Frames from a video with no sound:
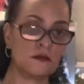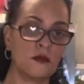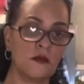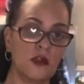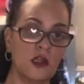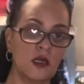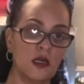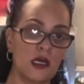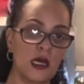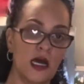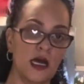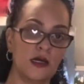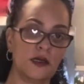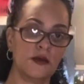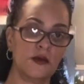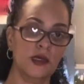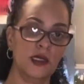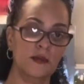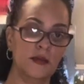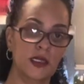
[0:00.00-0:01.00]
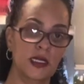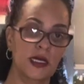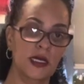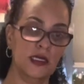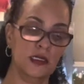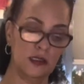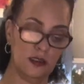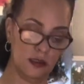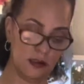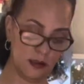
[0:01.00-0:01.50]
Look how creamy
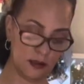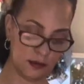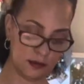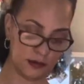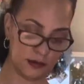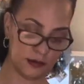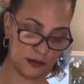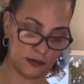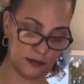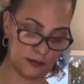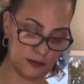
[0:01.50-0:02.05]
that looks.